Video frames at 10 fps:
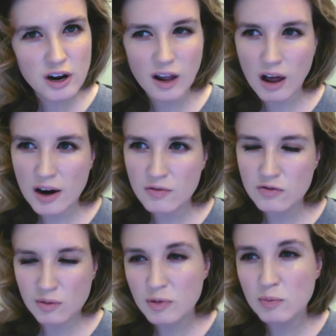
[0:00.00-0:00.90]
a lot of
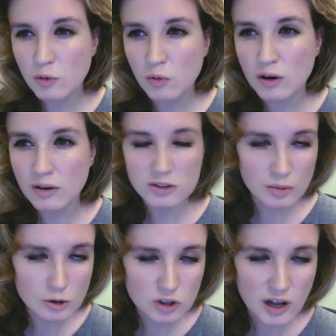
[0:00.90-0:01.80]
some
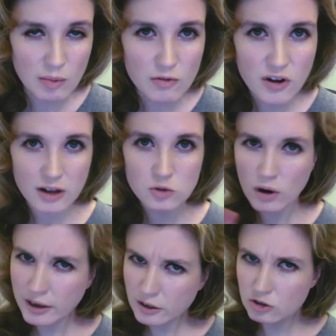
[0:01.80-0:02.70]
Idris Elba fans were,
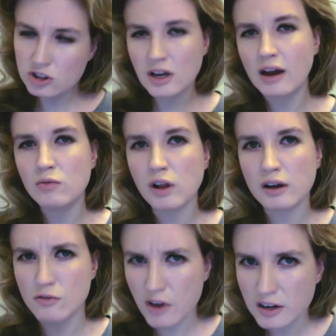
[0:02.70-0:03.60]
I understand, were like
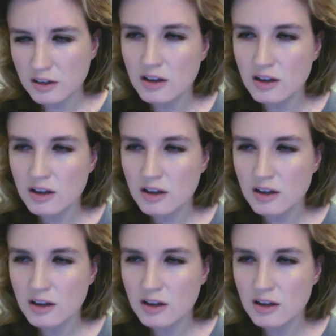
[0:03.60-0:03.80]
offended.